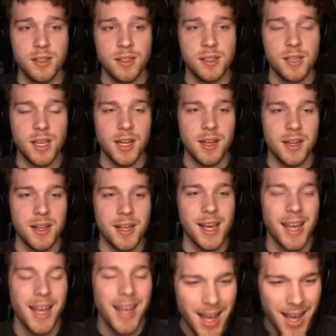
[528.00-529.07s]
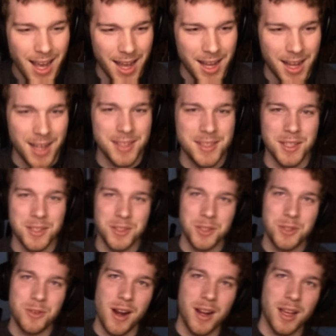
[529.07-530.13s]
get, I essentially
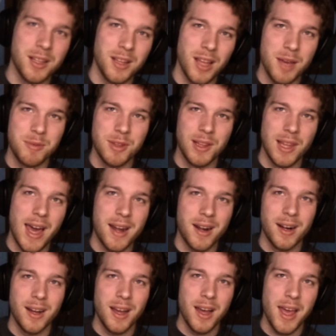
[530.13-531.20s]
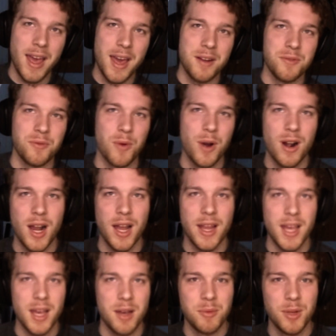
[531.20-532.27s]
try to climb the ladder ahead of where I
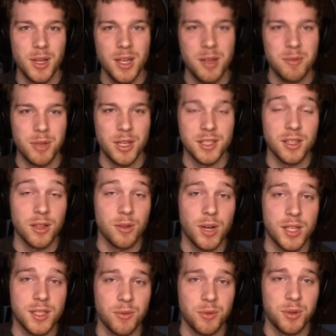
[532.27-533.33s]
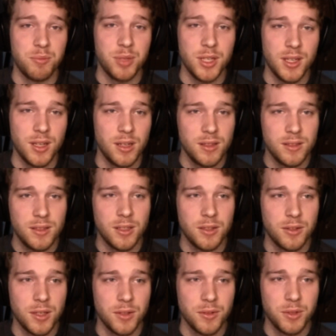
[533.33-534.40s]
am, because otherwise I wouldn't be here. You
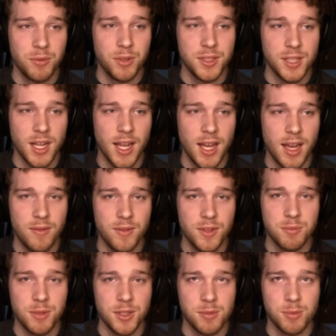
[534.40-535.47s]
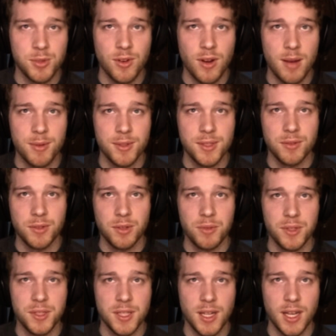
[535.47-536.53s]
know, the only reason I have this many subscribers, the only
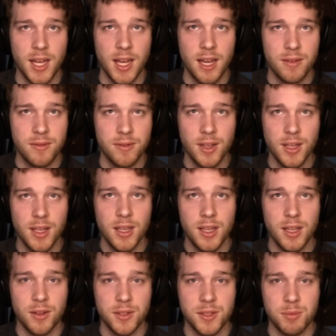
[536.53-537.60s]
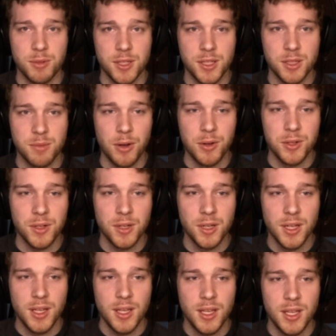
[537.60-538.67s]
reason I have, you know, this much exposure
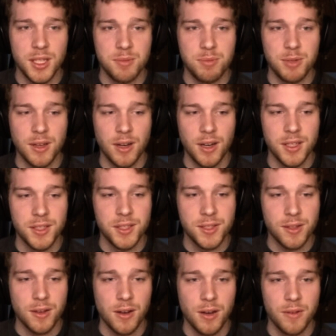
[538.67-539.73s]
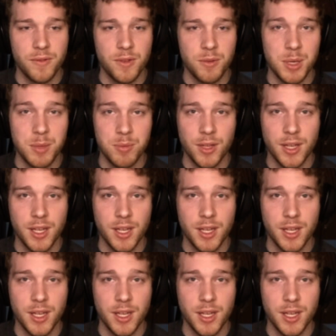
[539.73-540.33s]
is because of the people I